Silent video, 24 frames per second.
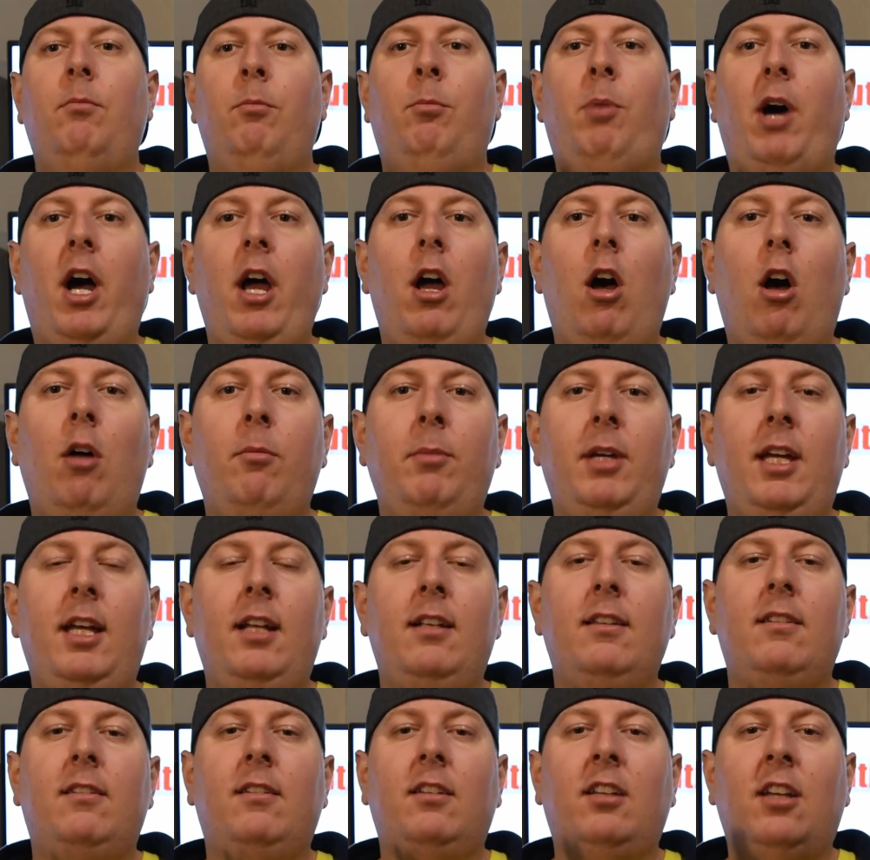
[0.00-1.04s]
by all
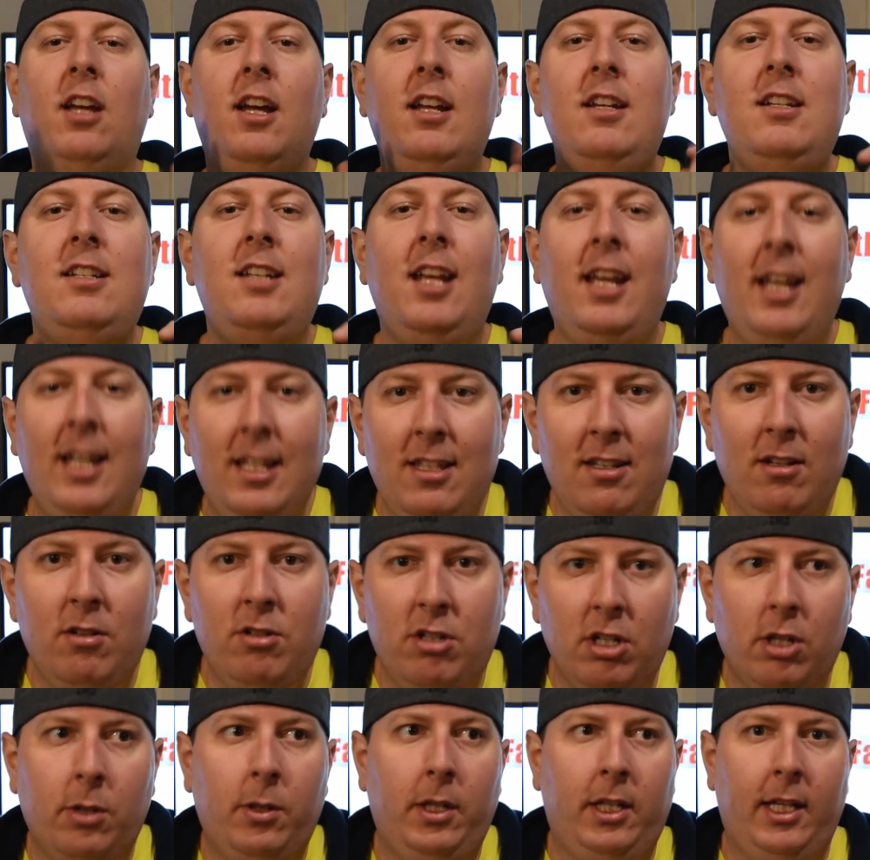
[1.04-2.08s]
means continue
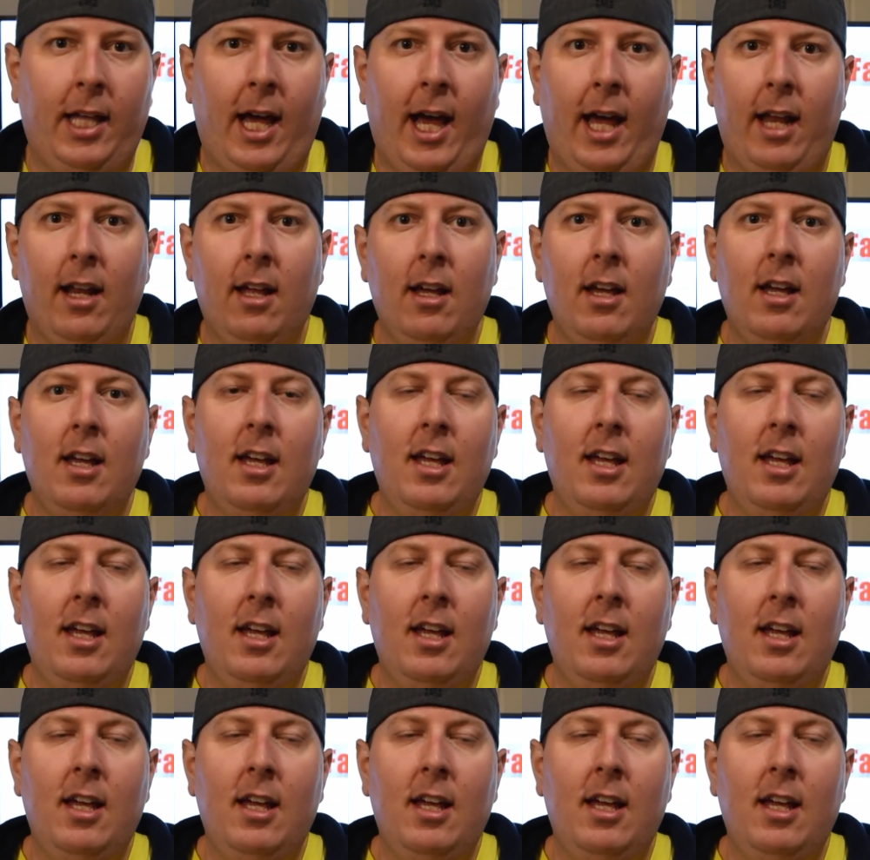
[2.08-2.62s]
doing that.